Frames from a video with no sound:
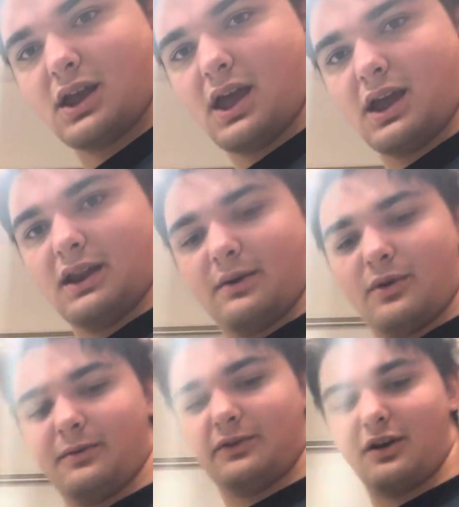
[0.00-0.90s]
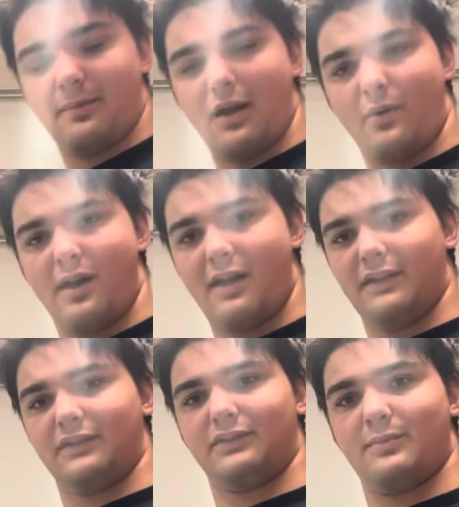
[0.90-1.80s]
and I want to talk about why
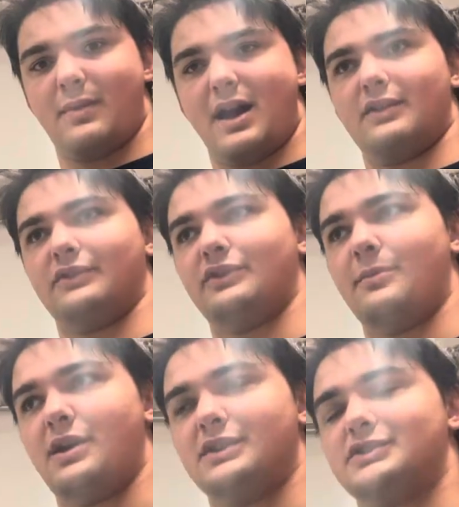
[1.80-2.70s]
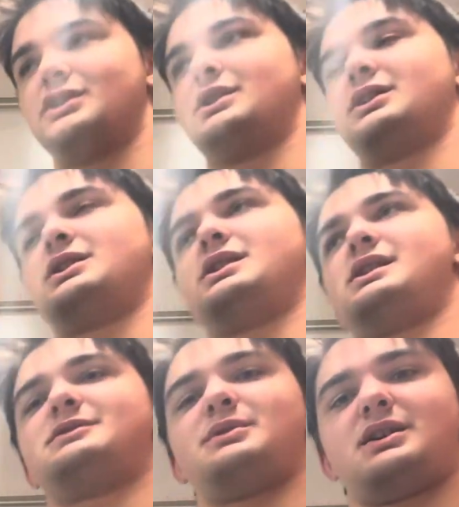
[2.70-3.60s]
this matters so much
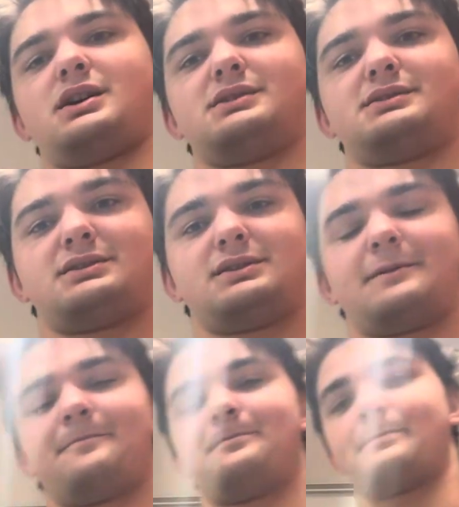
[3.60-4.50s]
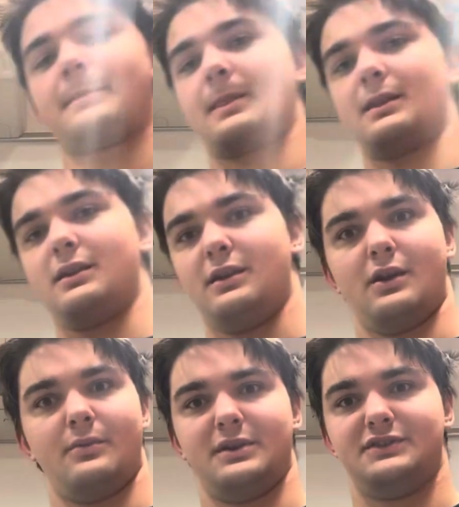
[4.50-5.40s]
is because
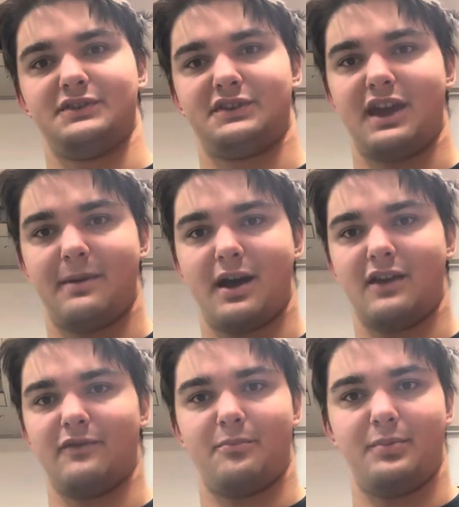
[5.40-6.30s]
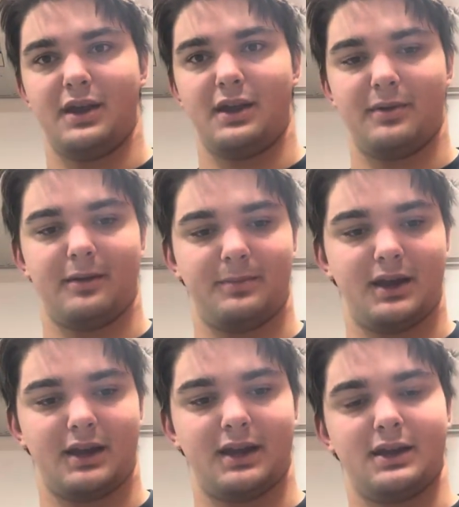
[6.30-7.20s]
we just came out of a big
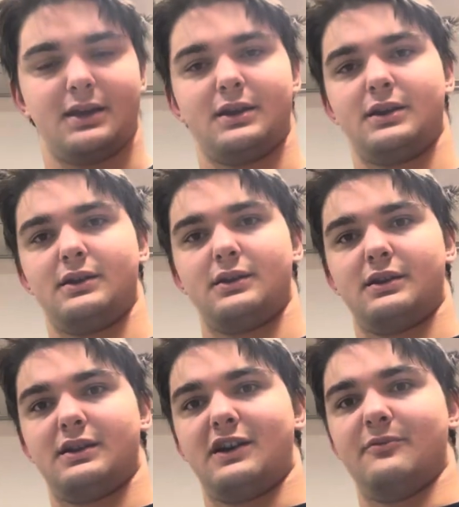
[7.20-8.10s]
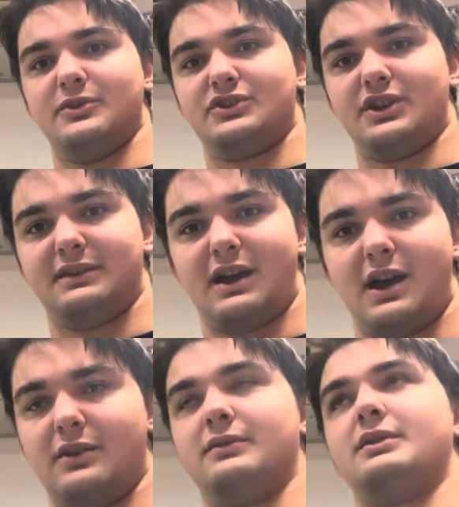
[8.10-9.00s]
government
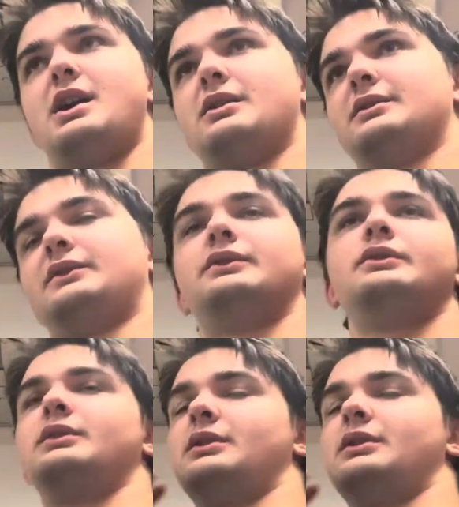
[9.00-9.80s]
shutdown. Congress